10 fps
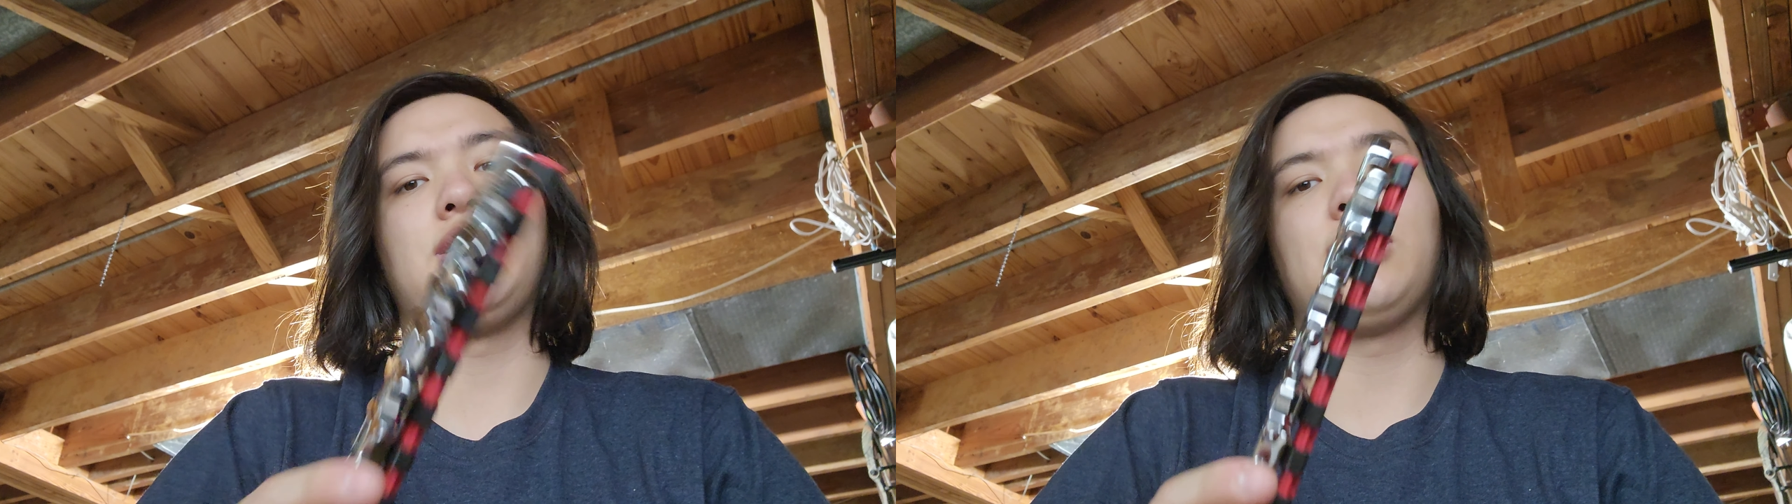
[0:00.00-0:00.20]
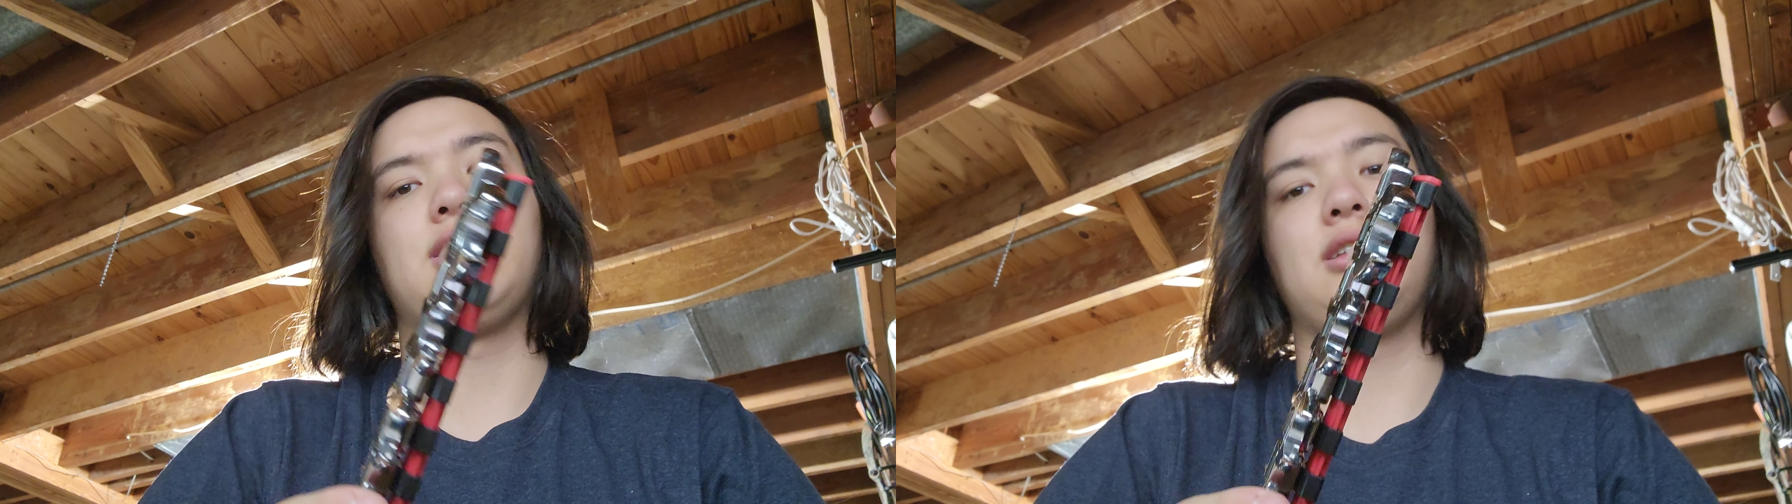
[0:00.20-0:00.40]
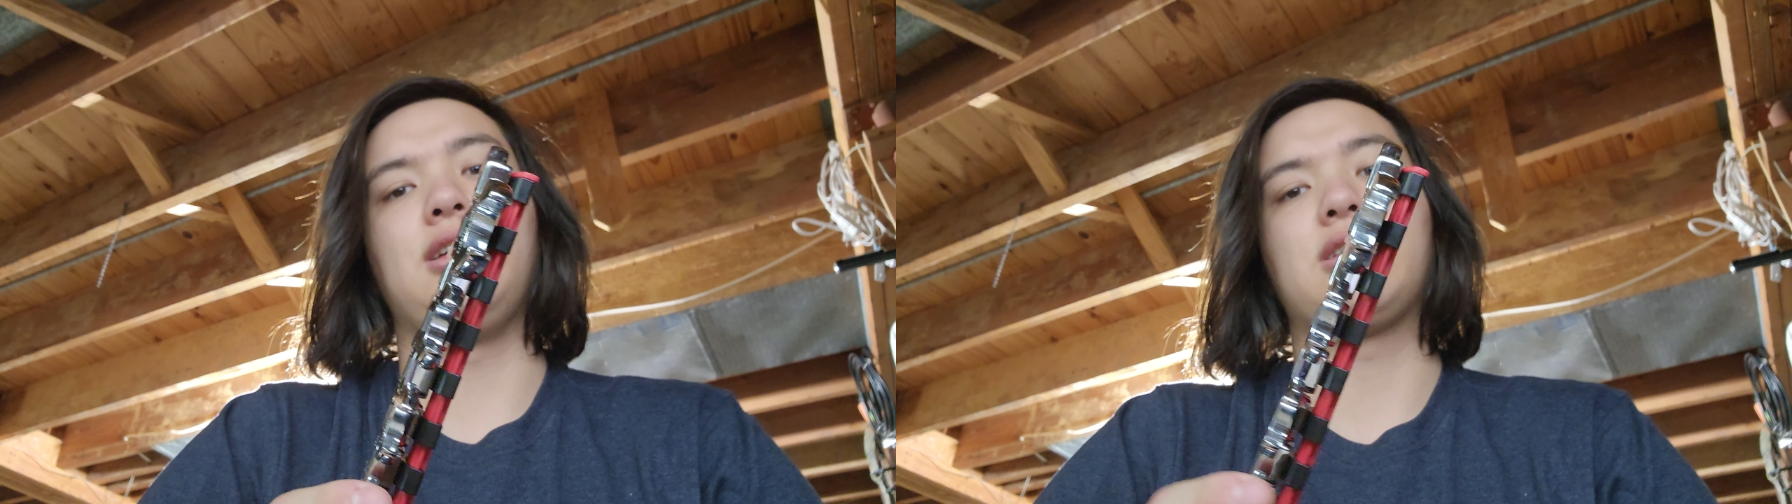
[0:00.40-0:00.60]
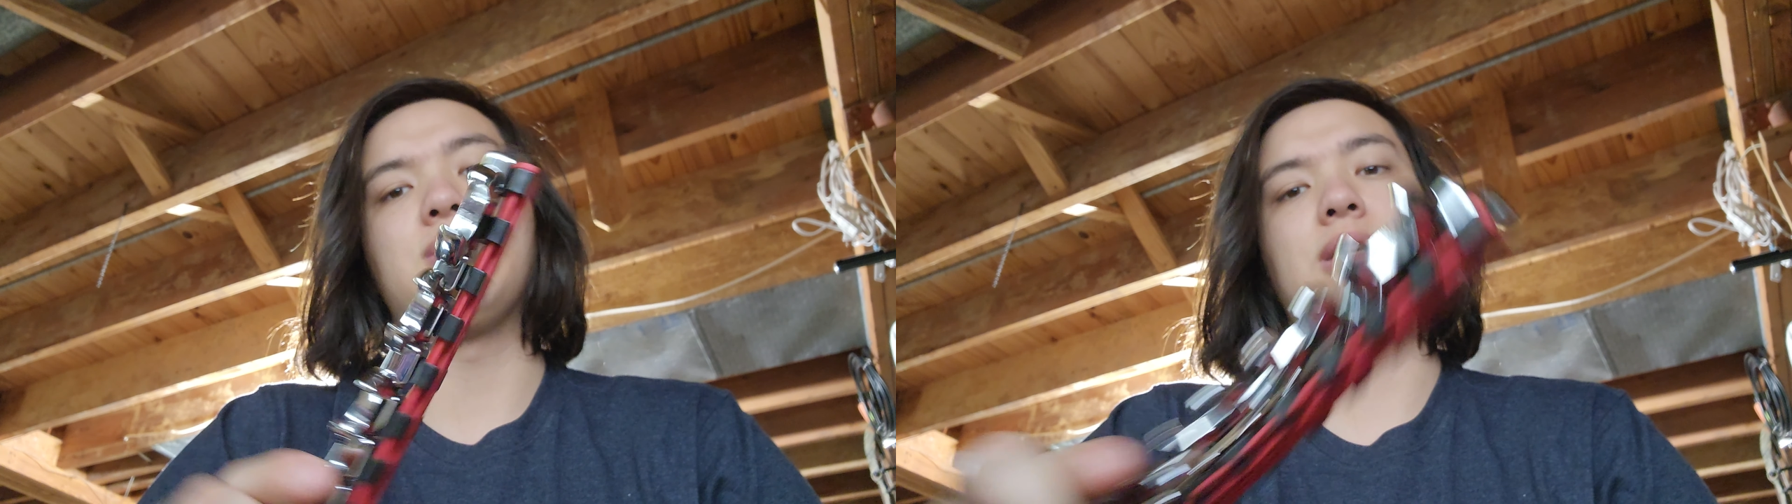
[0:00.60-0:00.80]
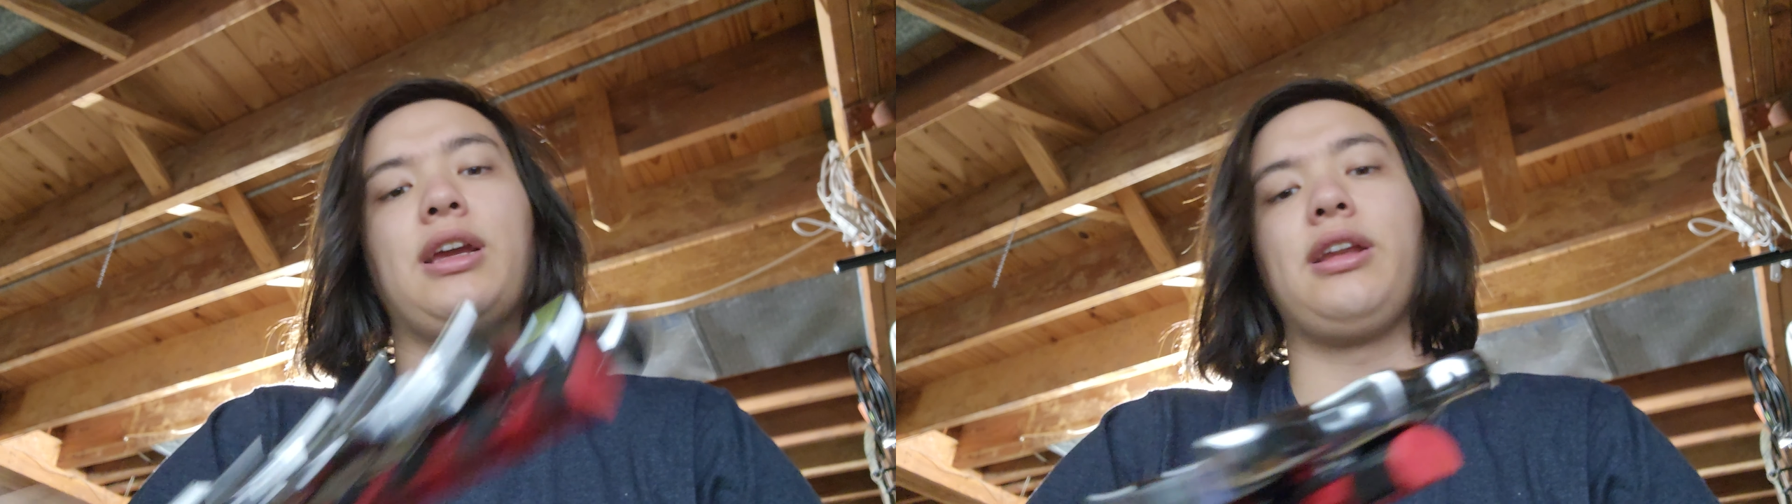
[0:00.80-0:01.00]
like I said, that's
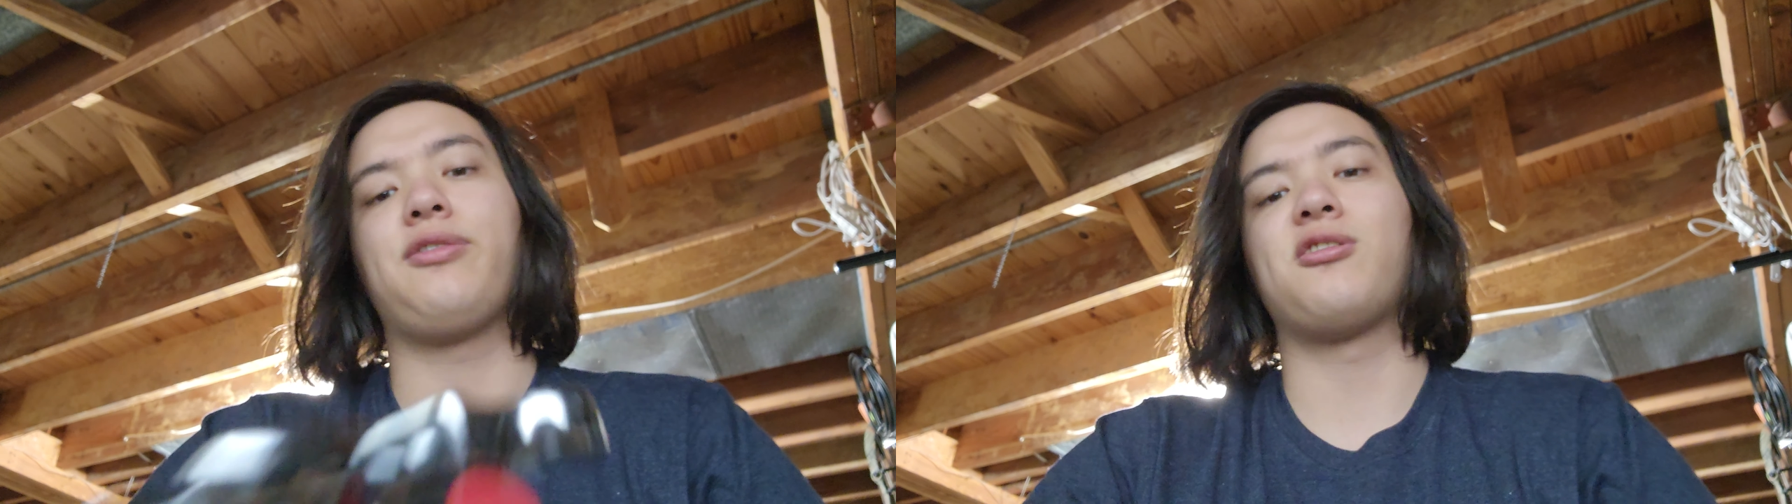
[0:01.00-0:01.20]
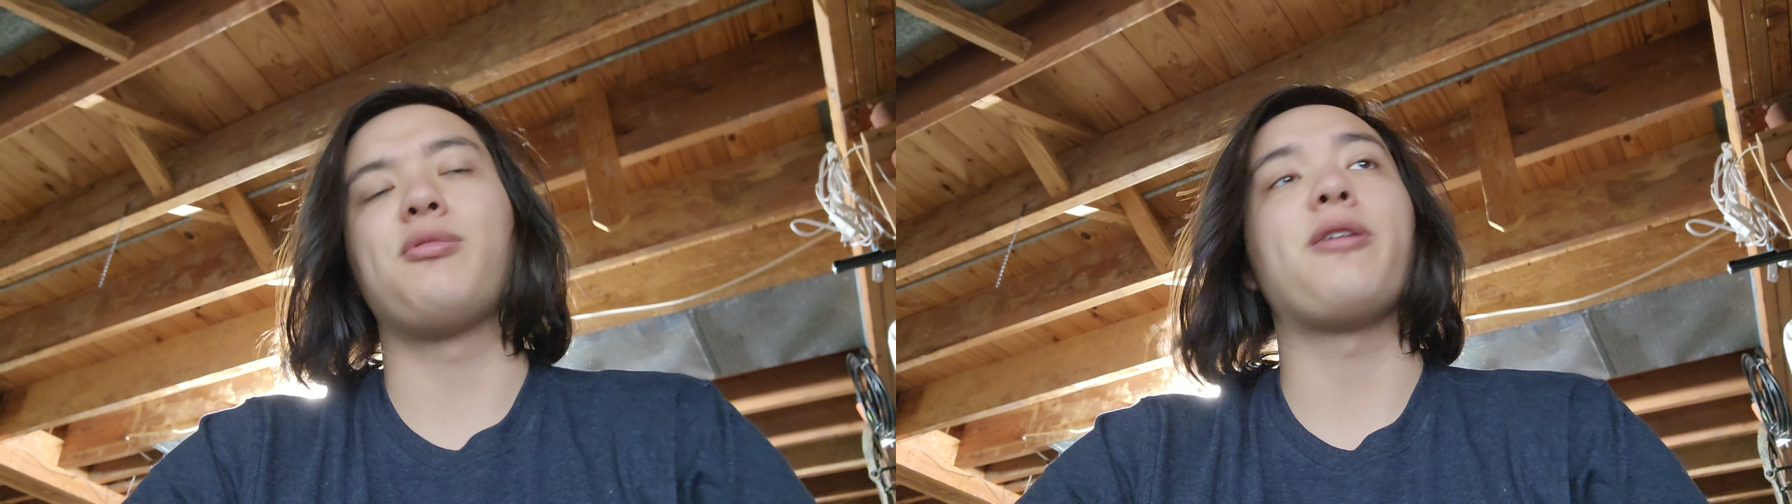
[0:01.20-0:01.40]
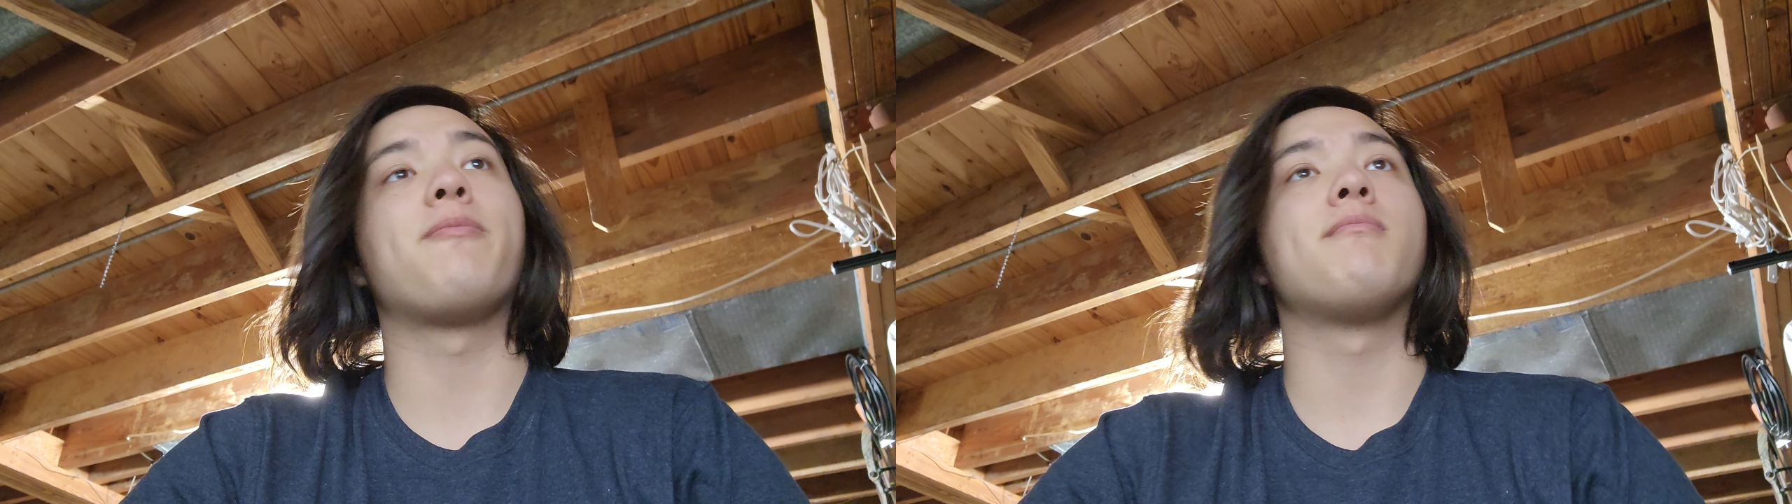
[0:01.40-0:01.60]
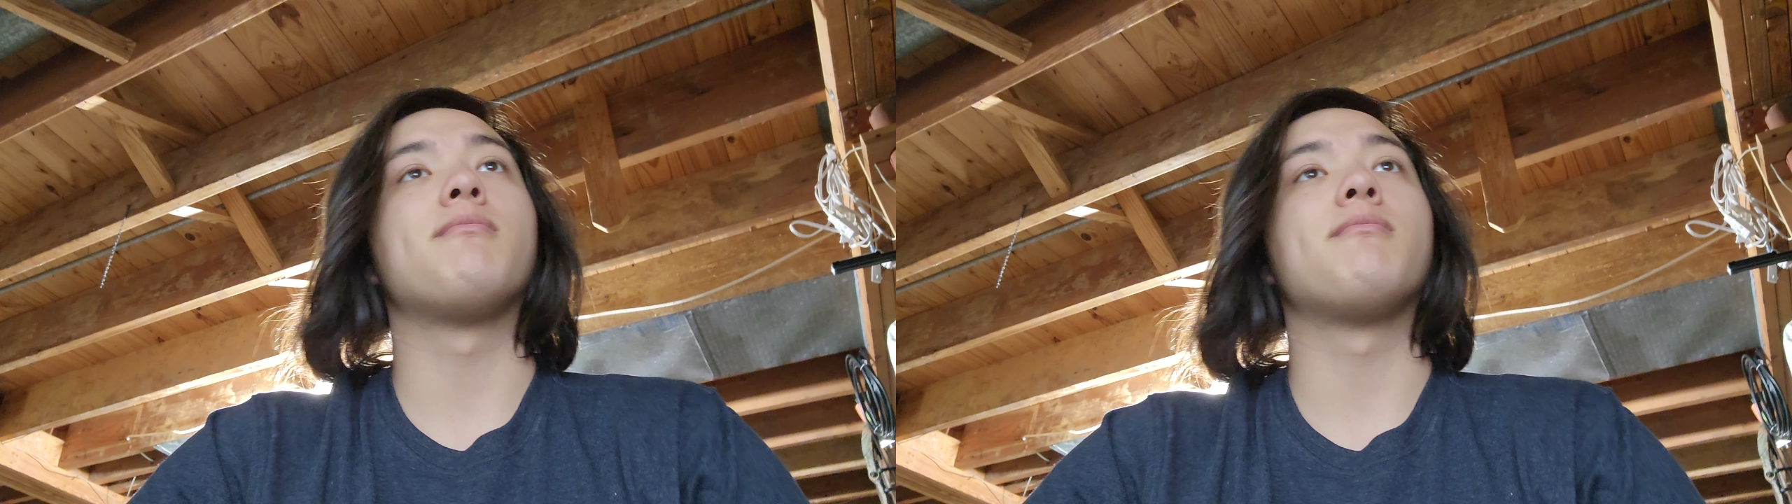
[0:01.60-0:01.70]
come in handy for me.